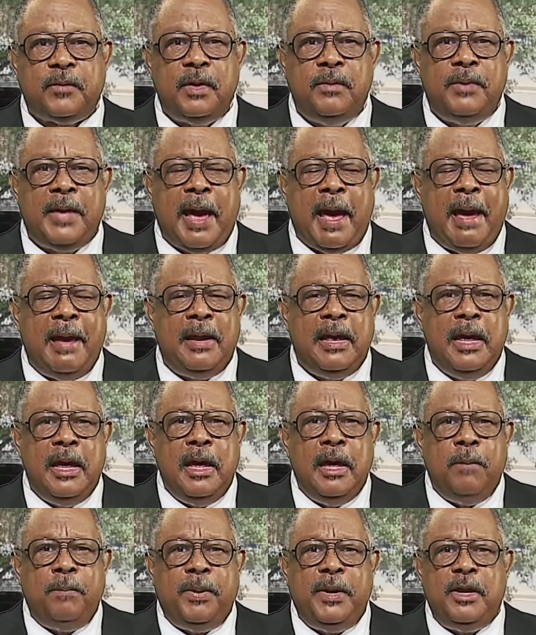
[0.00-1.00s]
That
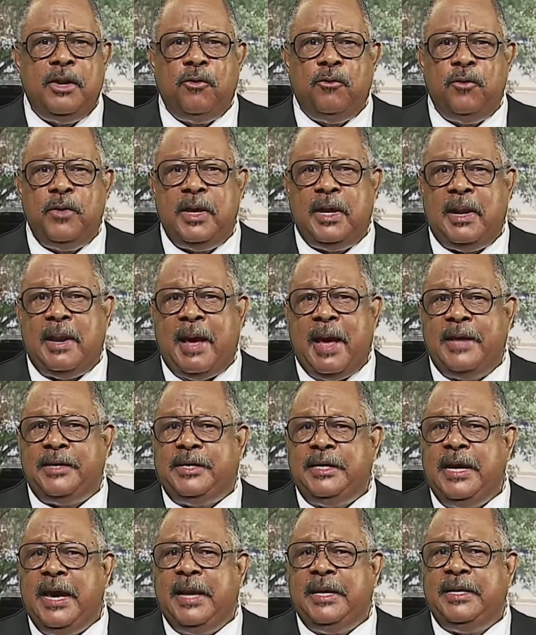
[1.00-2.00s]
Peter
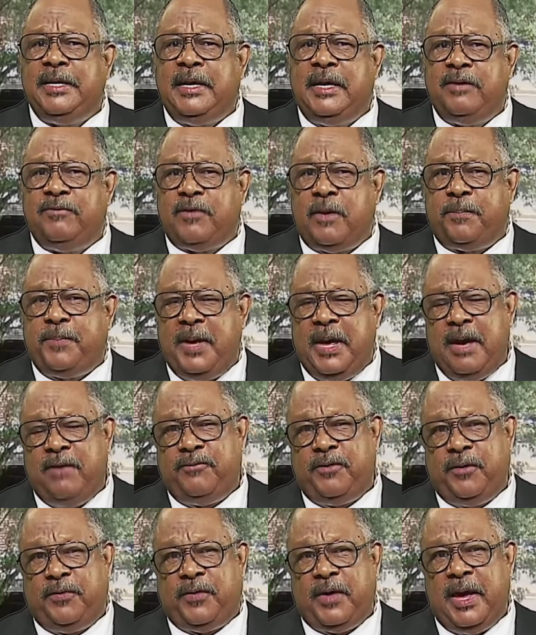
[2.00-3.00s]
realized he had to give up
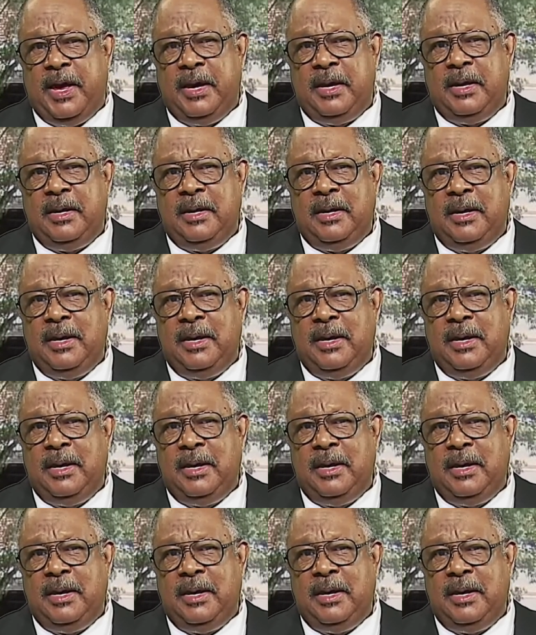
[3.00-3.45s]
everything.